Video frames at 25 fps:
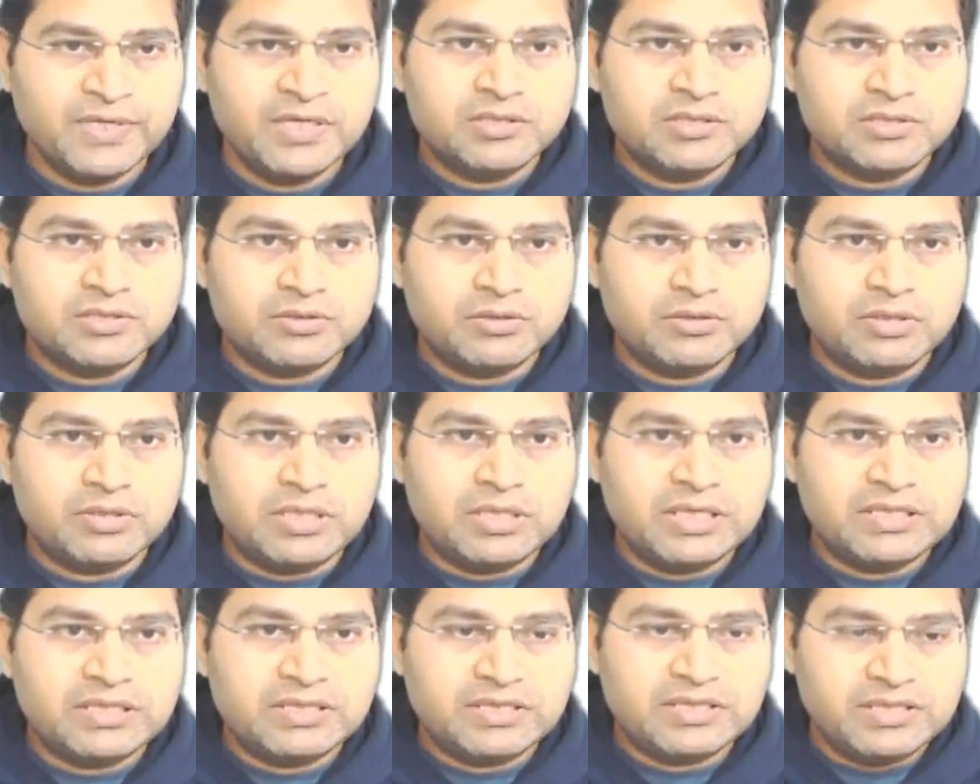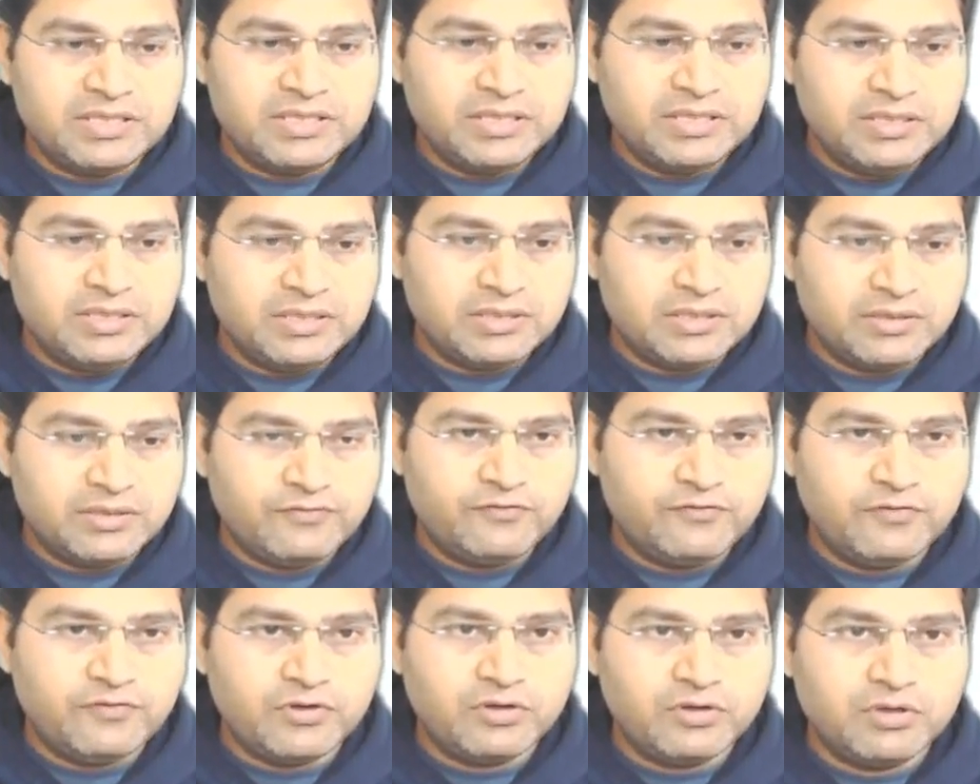So I think
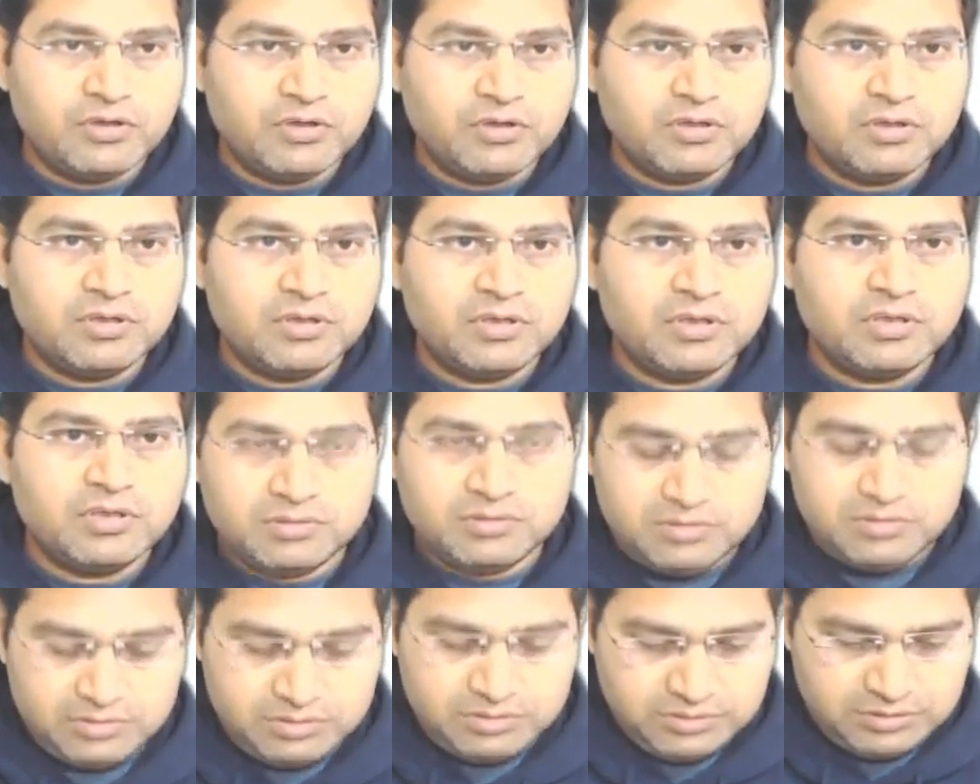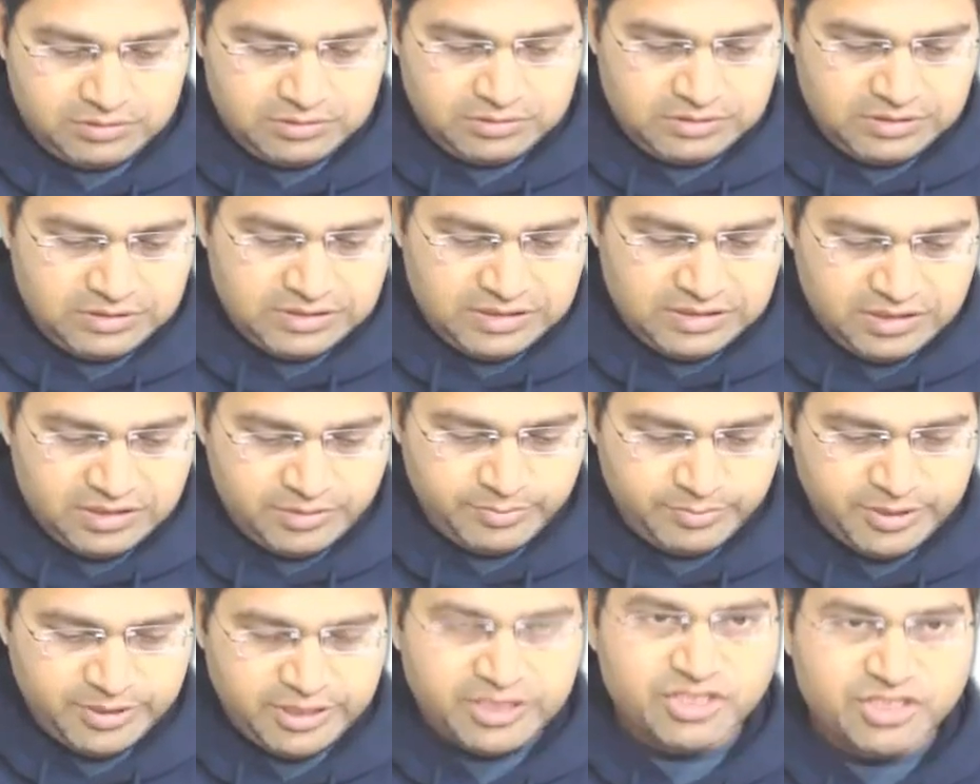for let
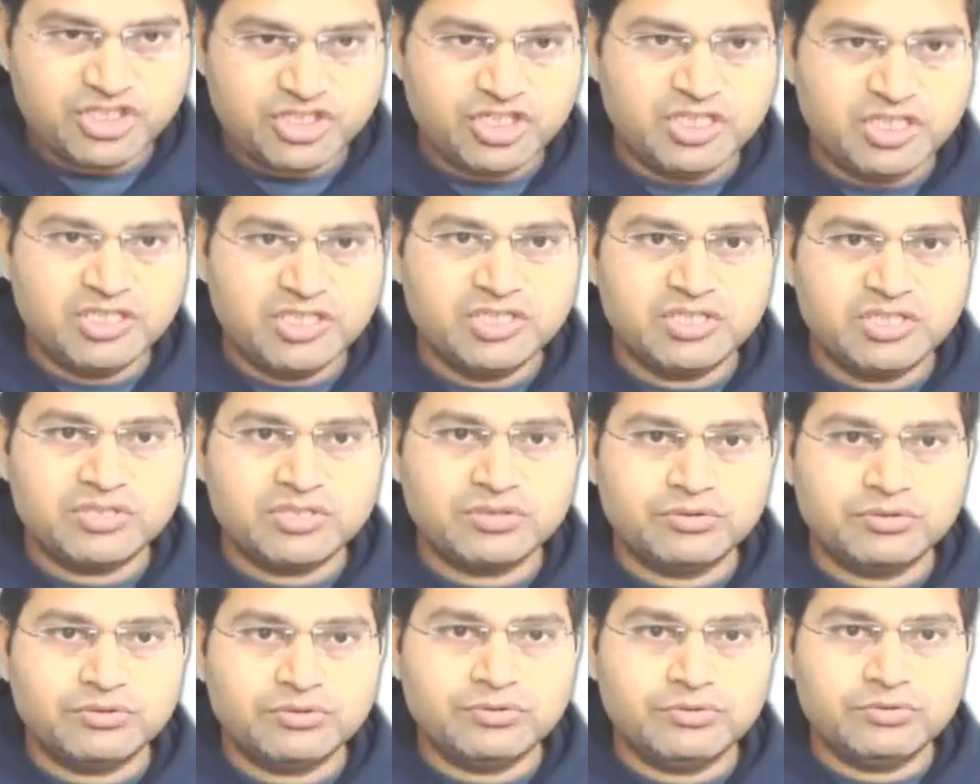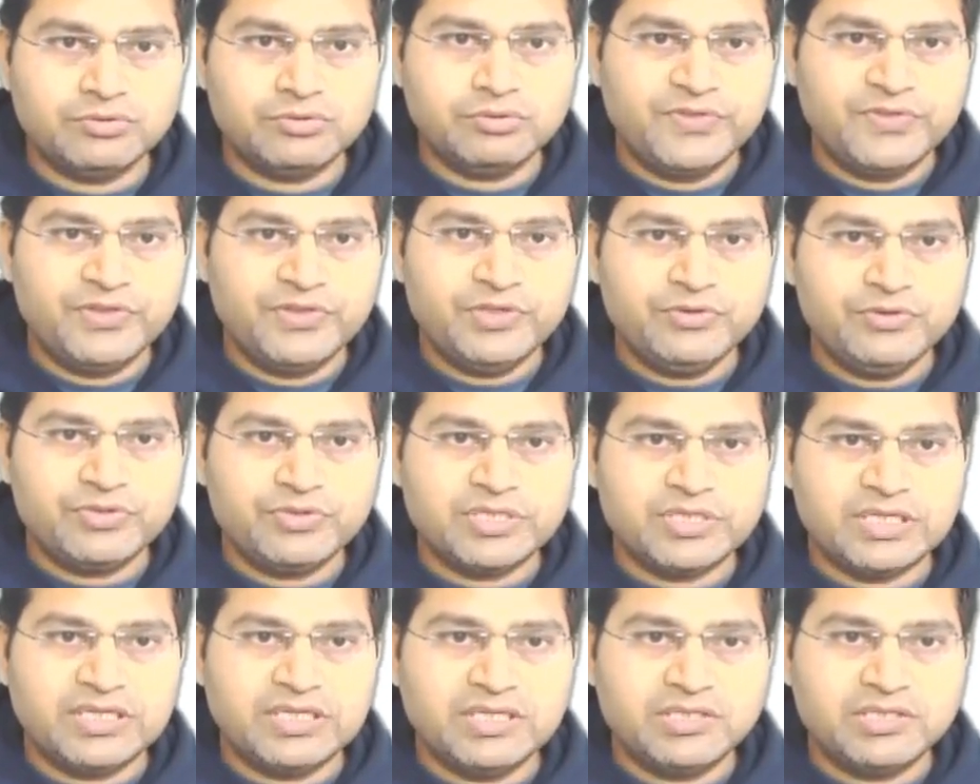me change it to New
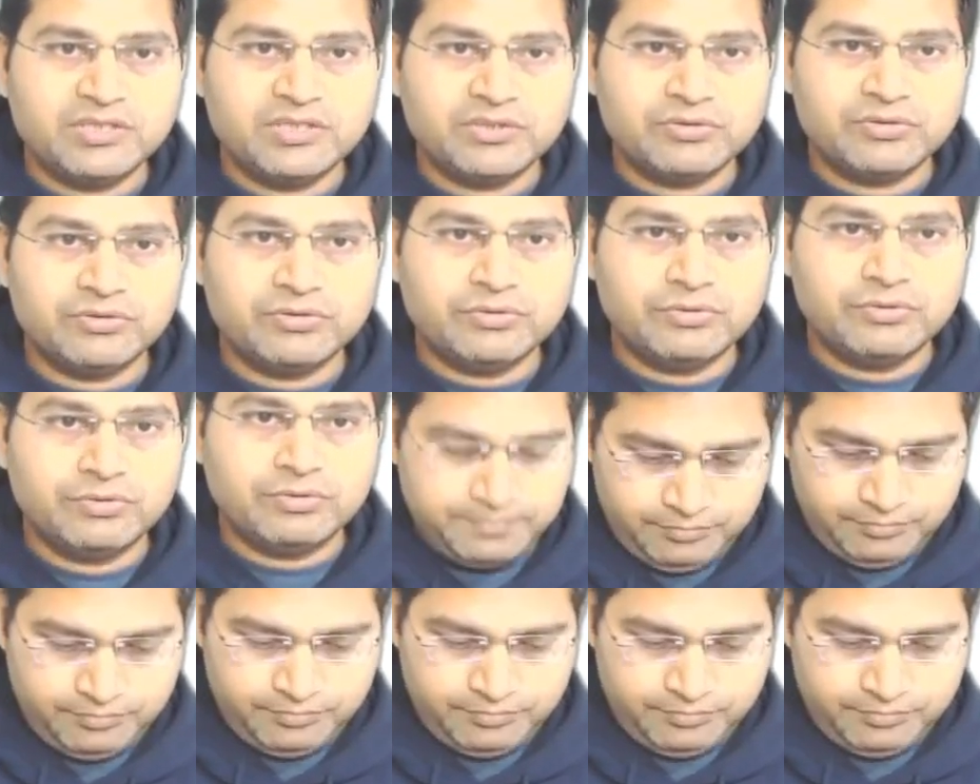Delhi to